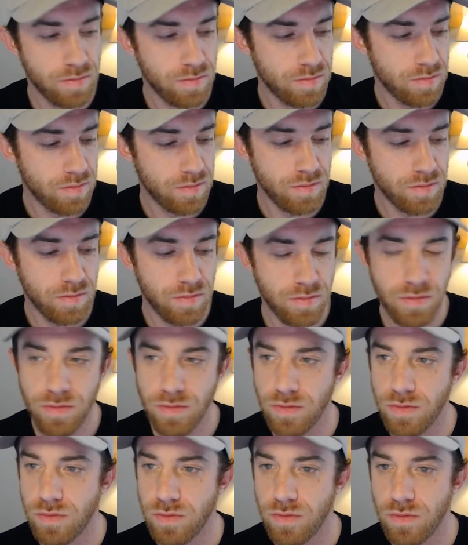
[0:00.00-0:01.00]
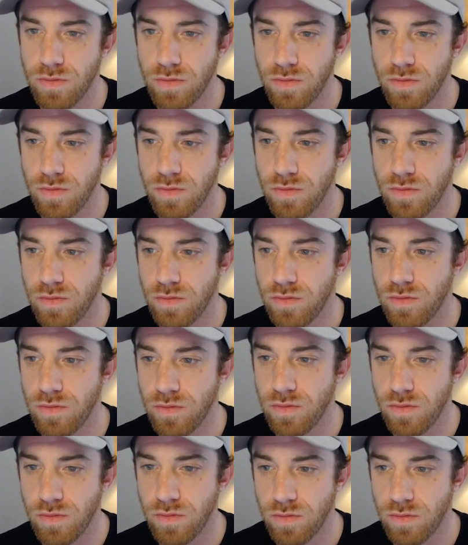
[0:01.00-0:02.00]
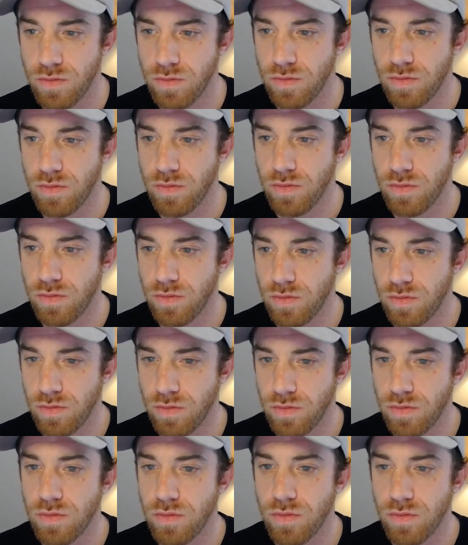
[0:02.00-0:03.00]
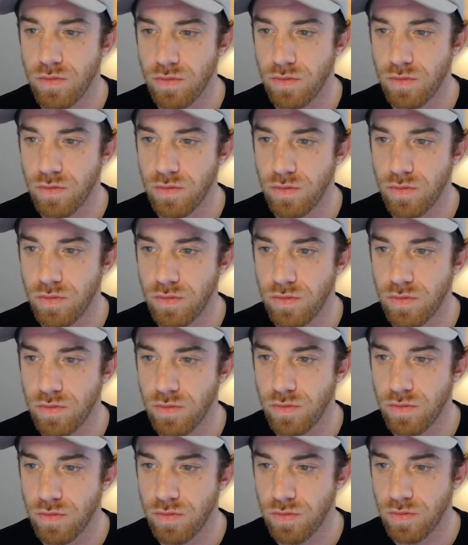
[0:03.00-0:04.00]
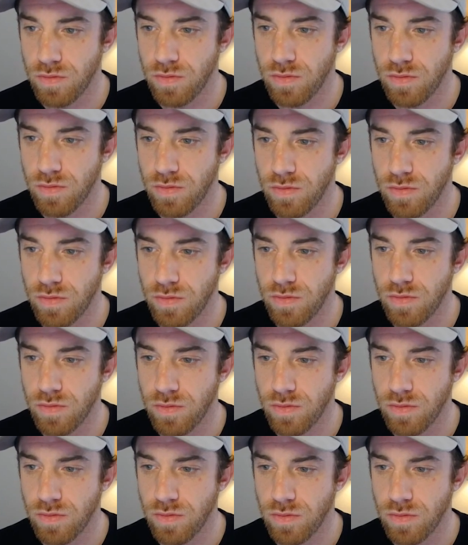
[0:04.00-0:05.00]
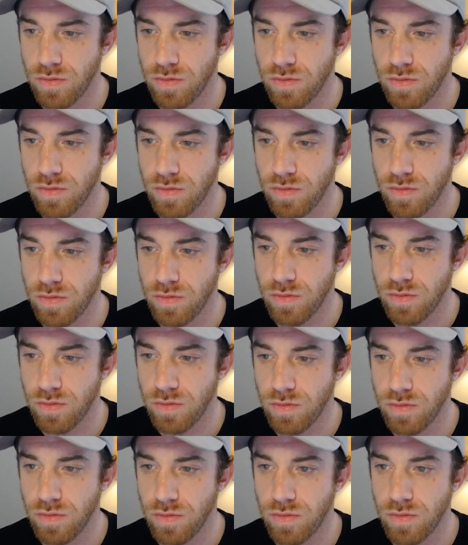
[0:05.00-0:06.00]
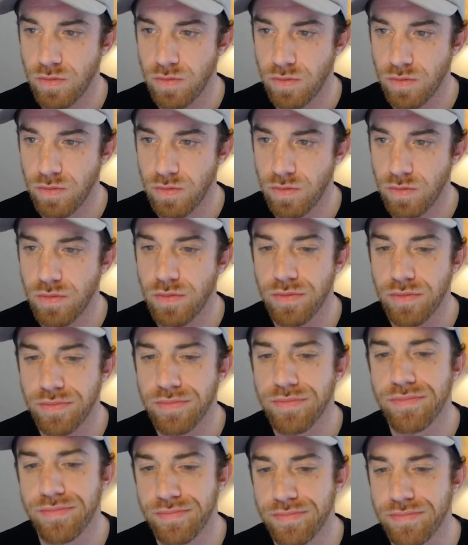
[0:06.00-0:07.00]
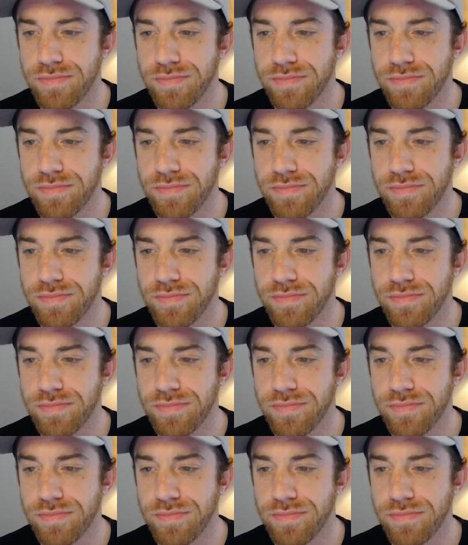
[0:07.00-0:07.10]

(silent)